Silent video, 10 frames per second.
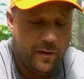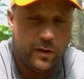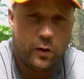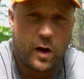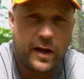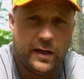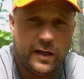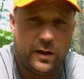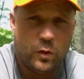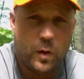Then grind
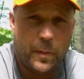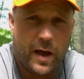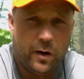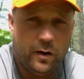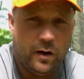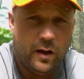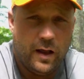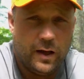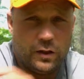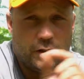it into a powder,
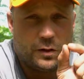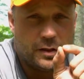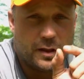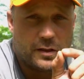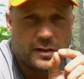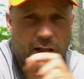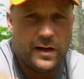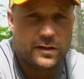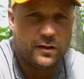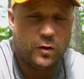and just the
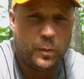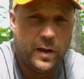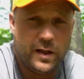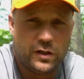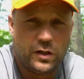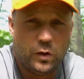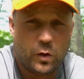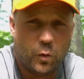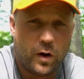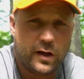slightest little pinch you
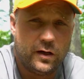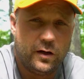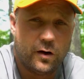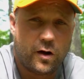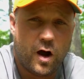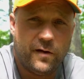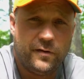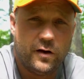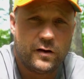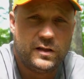can work into your
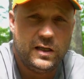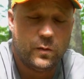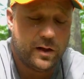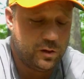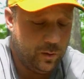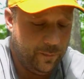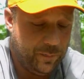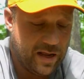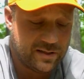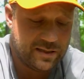coffee or tea regimen.
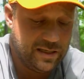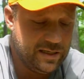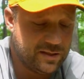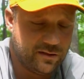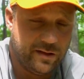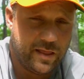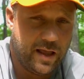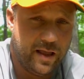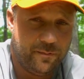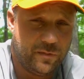And that's easily
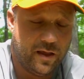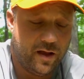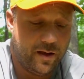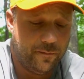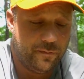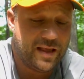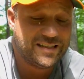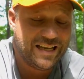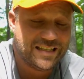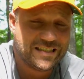
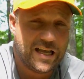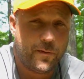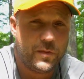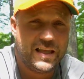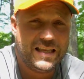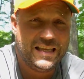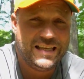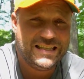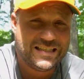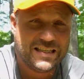that's hands down the
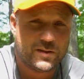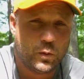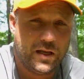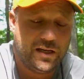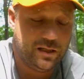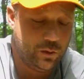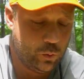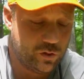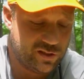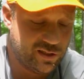easiest way to
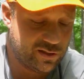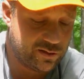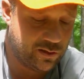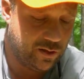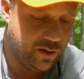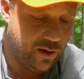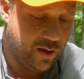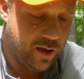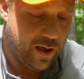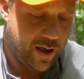use this.
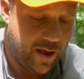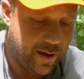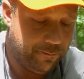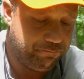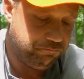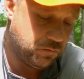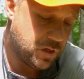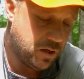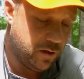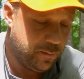
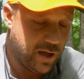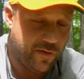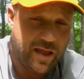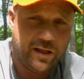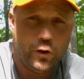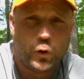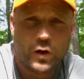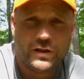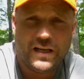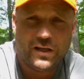Beyond that, you
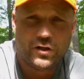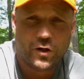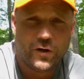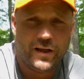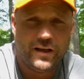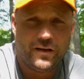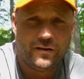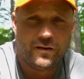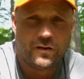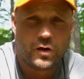could tincture it
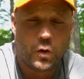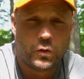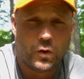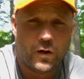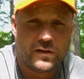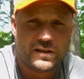and go through all the